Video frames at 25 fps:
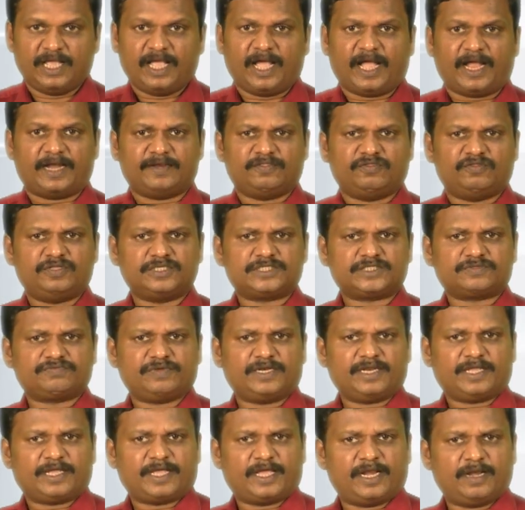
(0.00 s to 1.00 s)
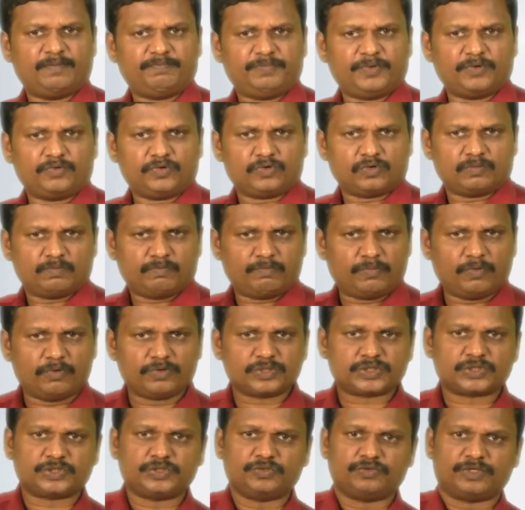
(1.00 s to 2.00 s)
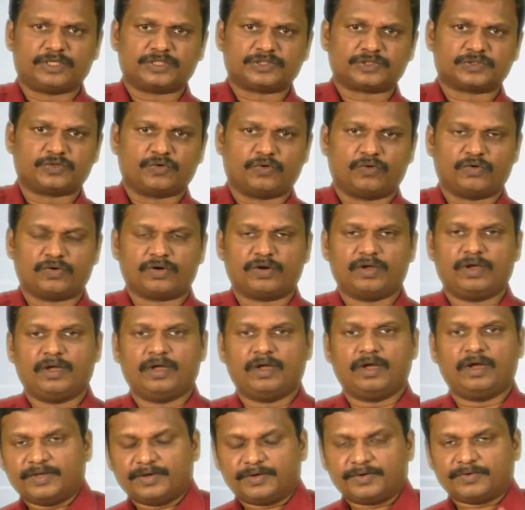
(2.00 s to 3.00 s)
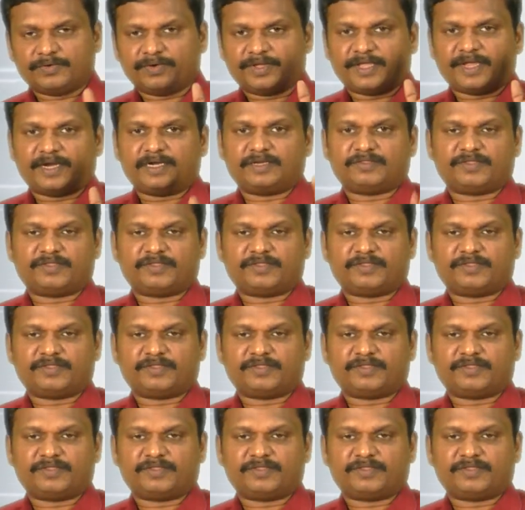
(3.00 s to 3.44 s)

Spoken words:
and this will help you to boost your score to get